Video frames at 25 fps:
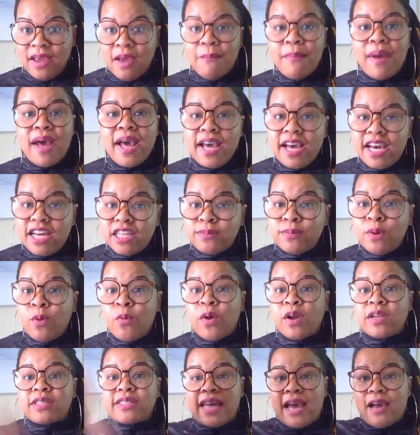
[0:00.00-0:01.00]
my husband
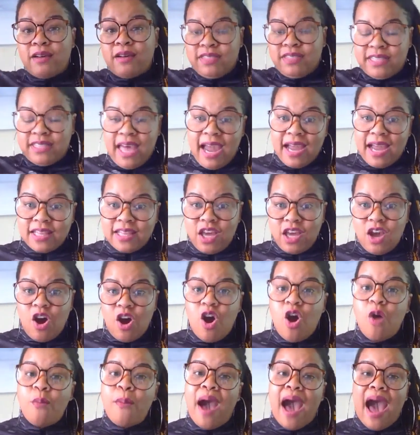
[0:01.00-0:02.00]
works outside the
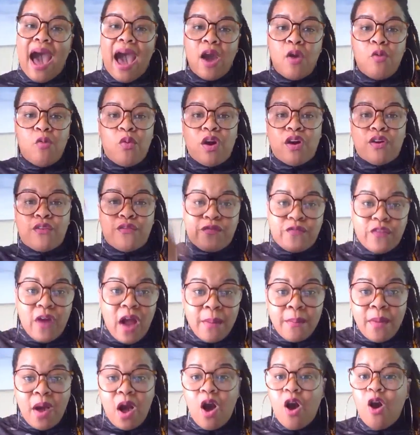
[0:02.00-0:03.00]
home i work
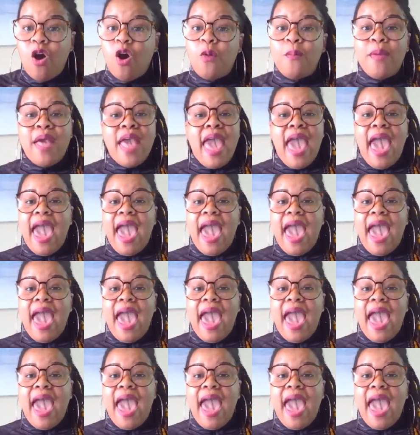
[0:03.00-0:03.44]
from home